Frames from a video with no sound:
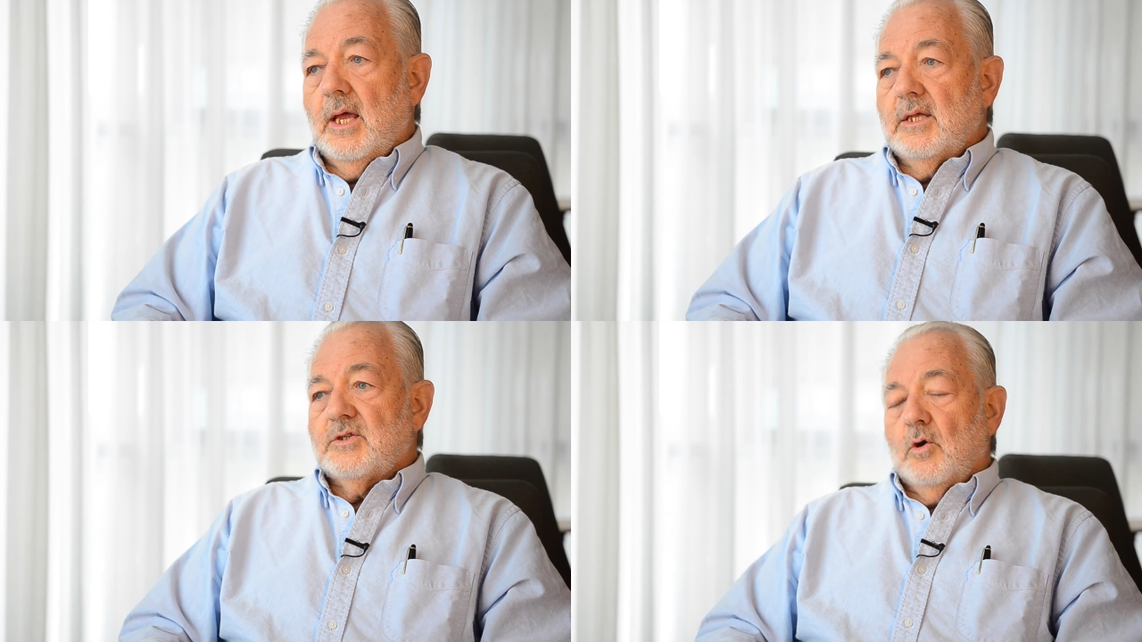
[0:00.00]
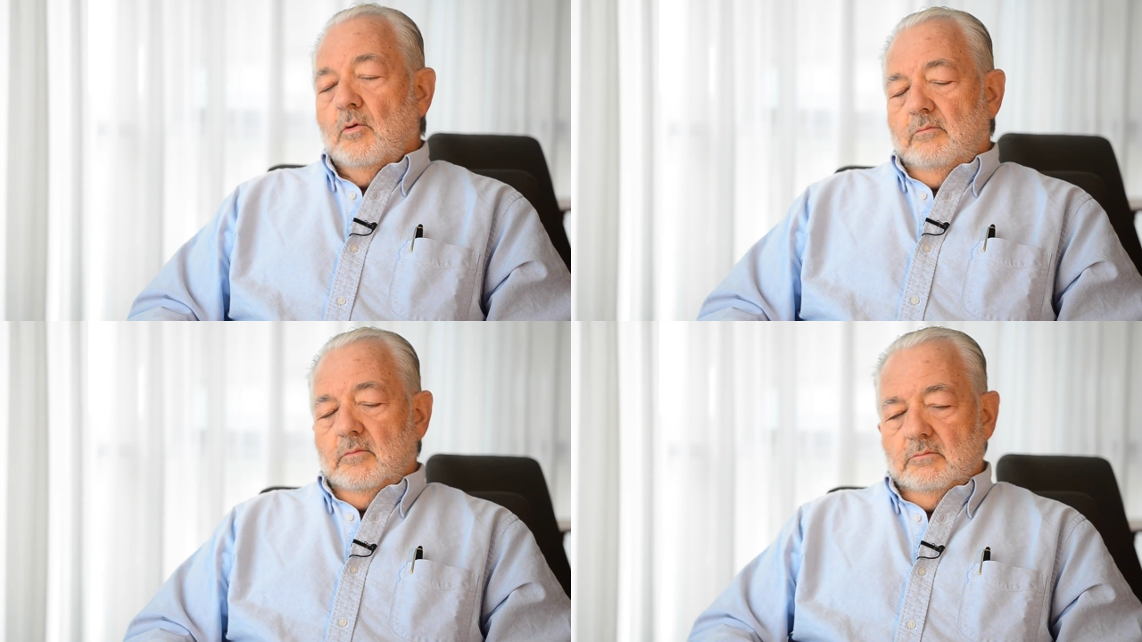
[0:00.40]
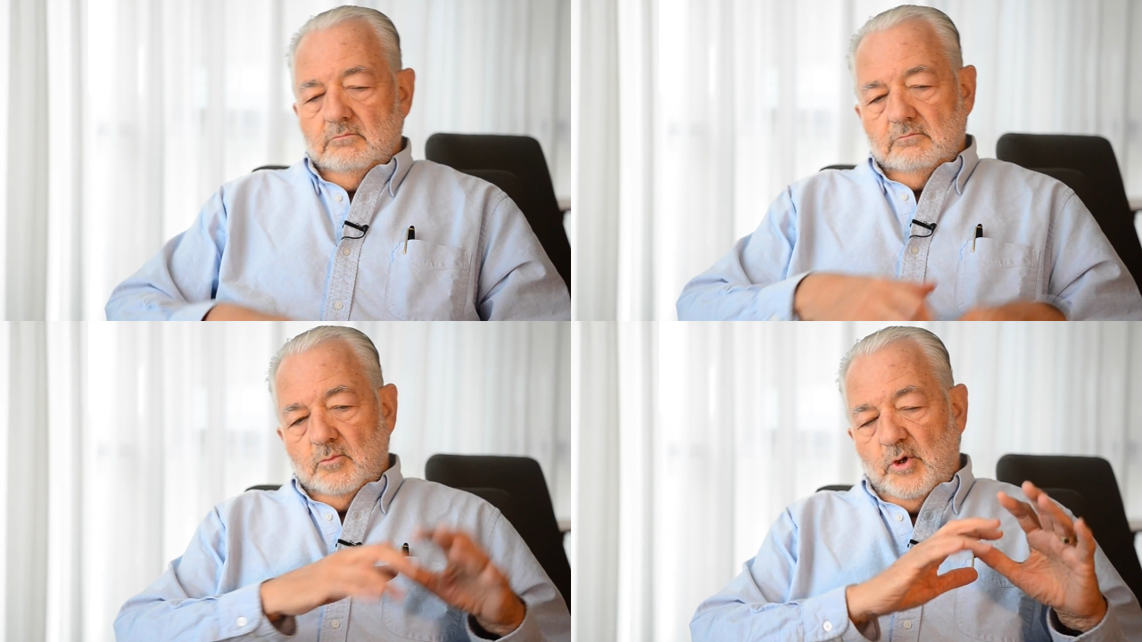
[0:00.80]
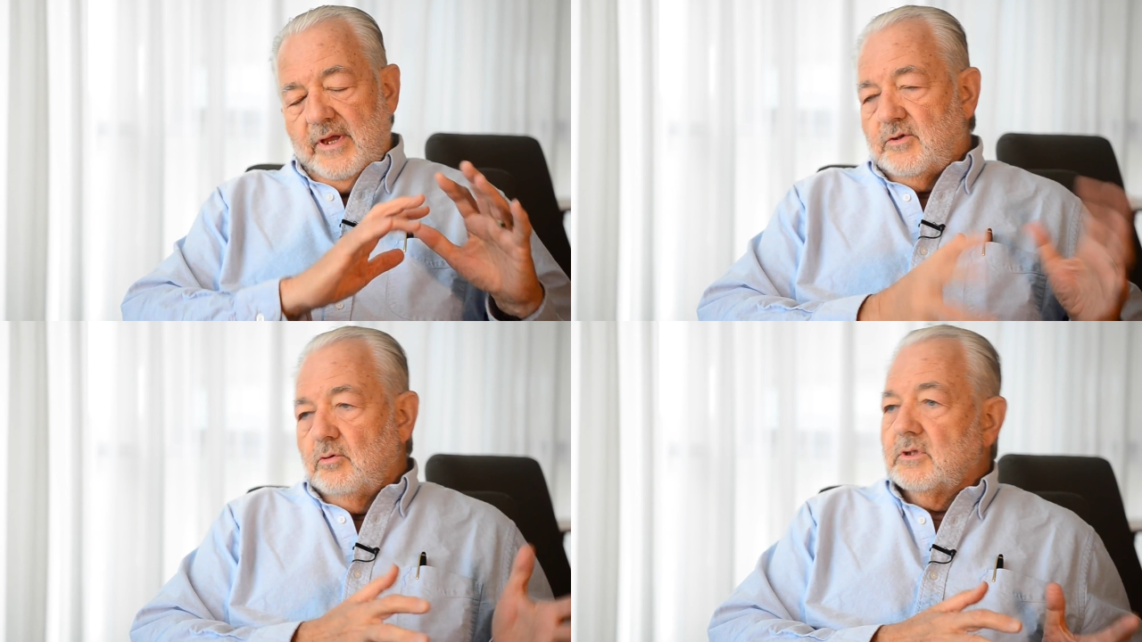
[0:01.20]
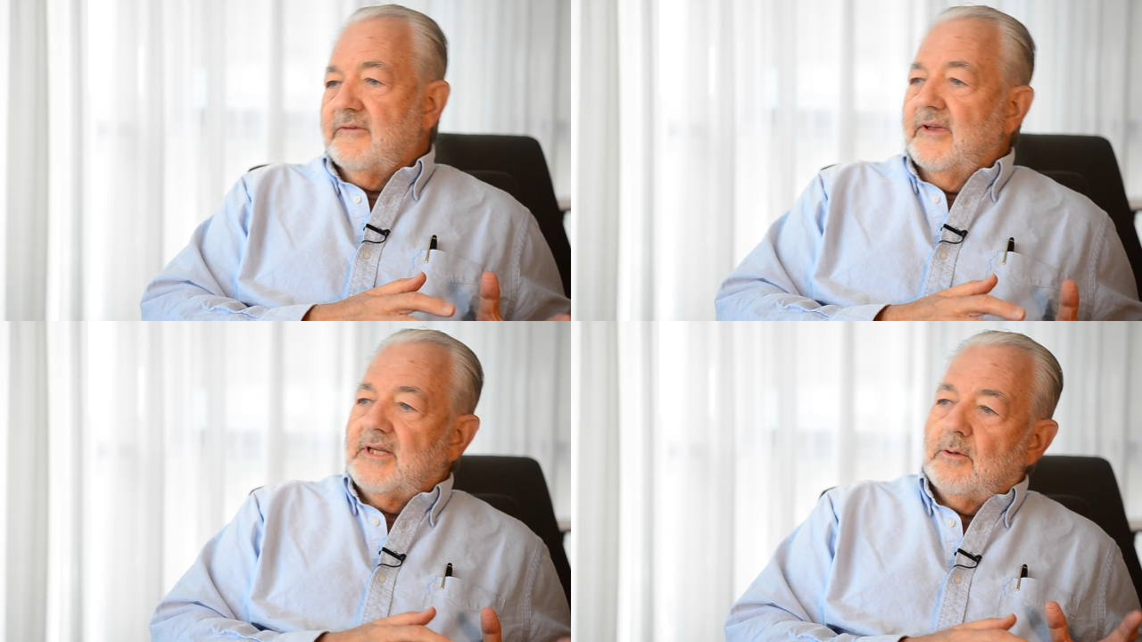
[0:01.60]
So we had tools
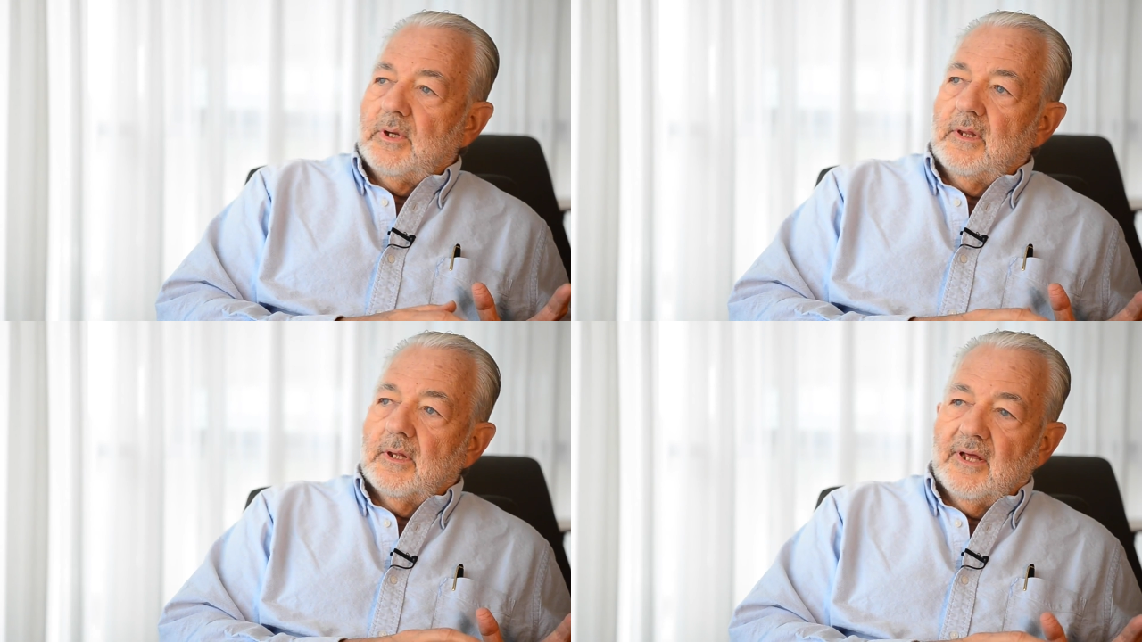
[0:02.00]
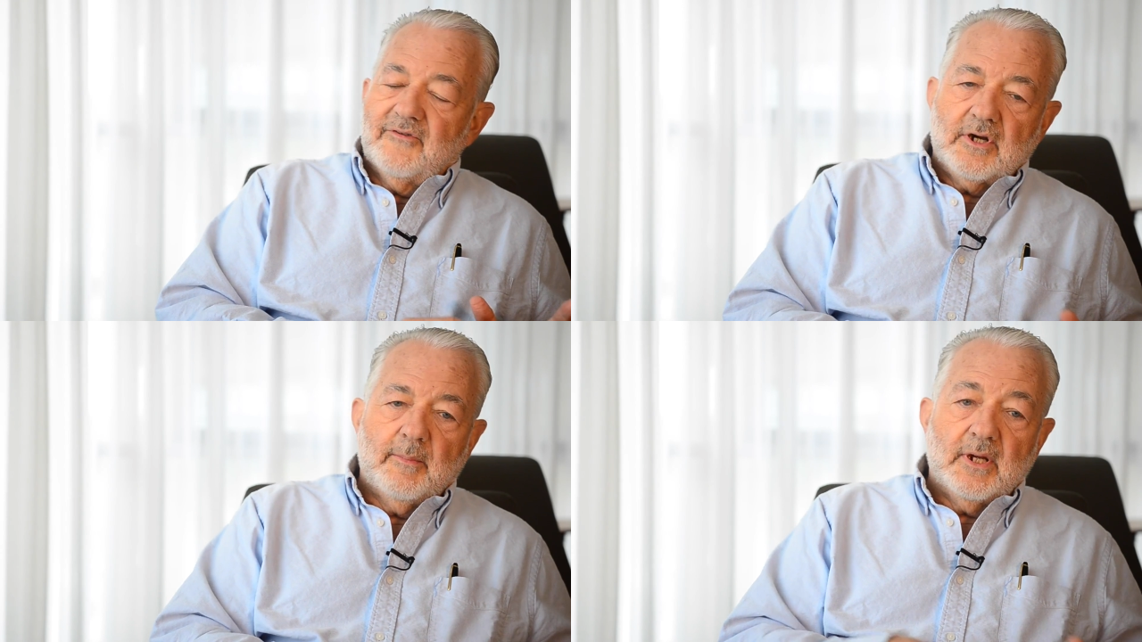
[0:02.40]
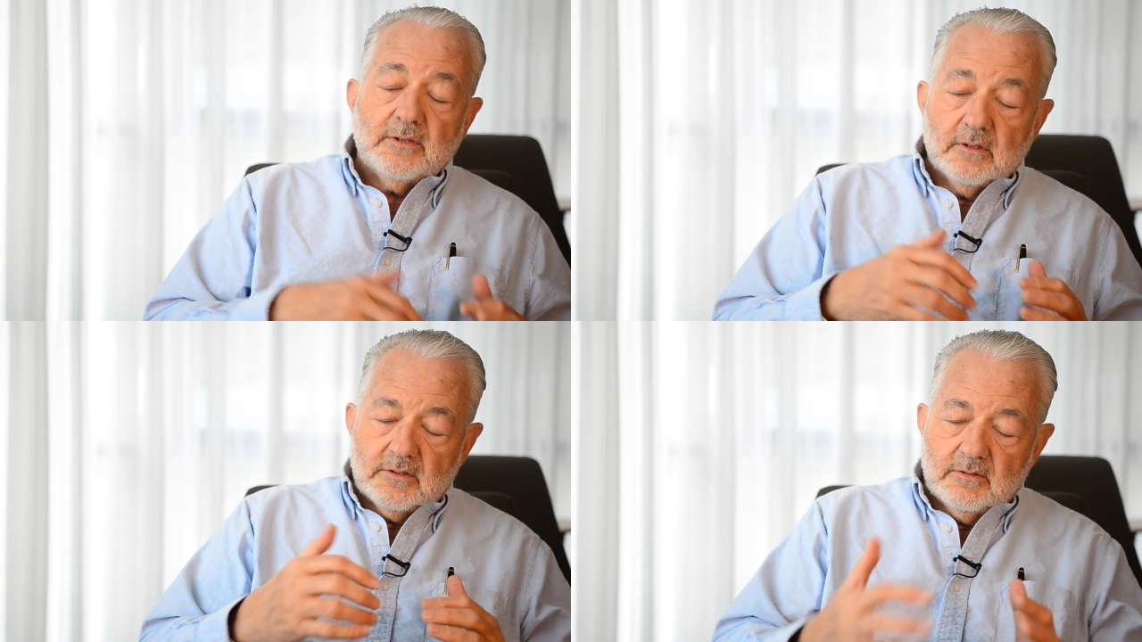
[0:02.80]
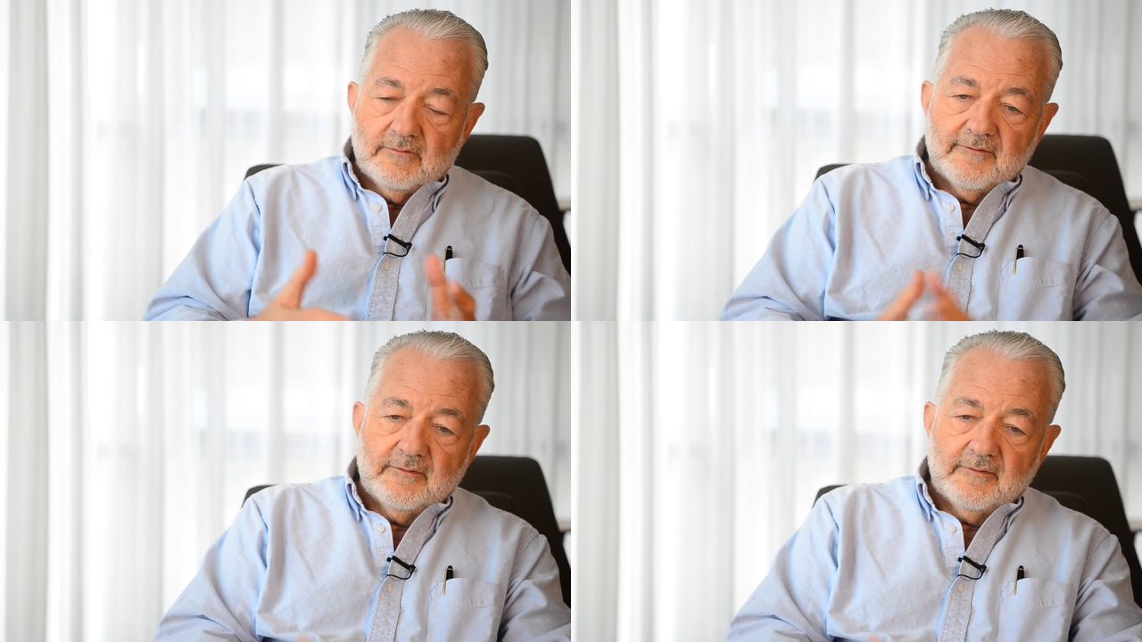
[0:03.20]
of antiquity that leverage our muscles.